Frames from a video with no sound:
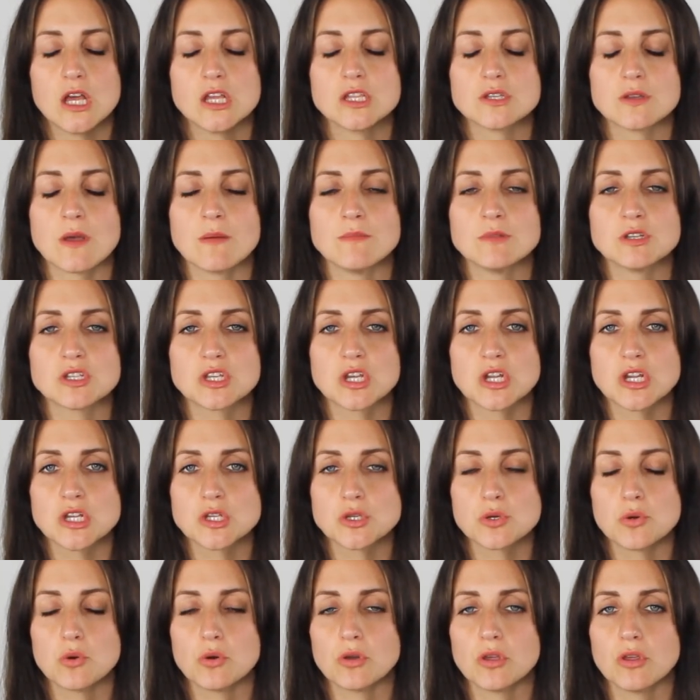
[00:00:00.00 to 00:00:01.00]
So I'm just gonna
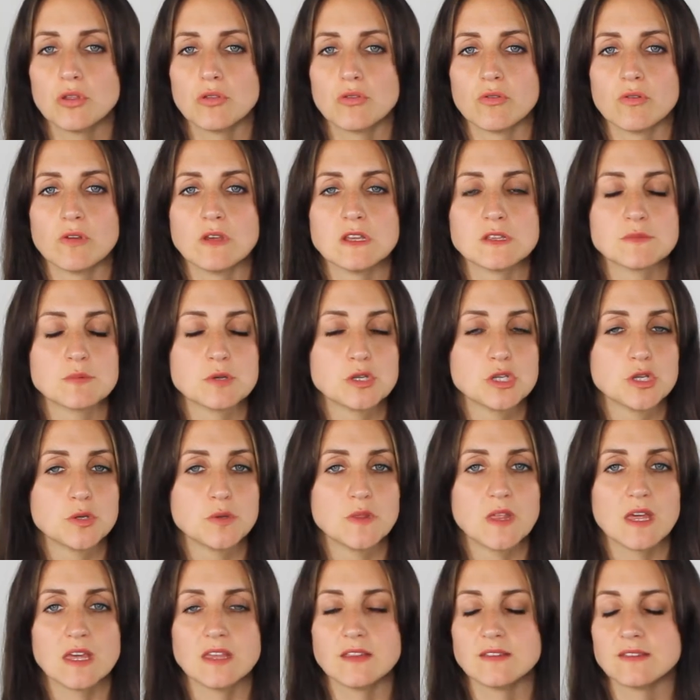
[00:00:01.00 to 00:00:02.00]
talk you through this, but do
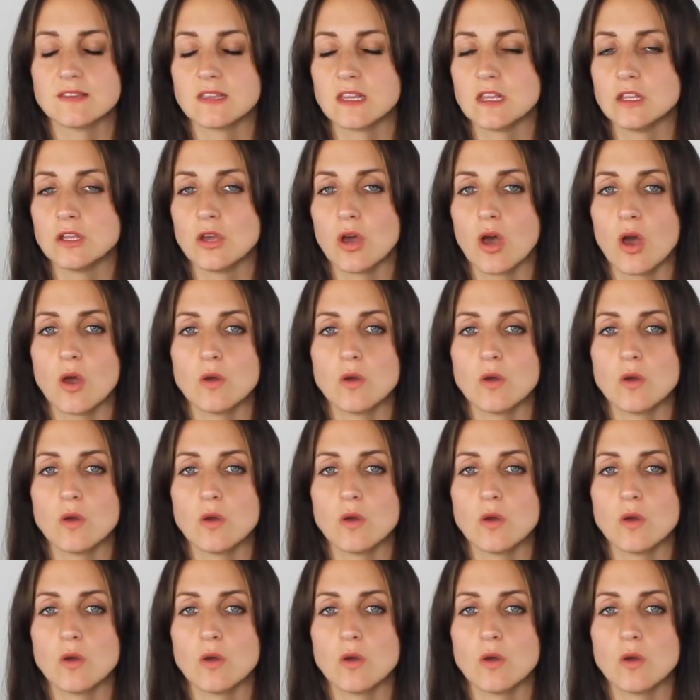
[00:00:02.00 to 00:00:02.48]
this in your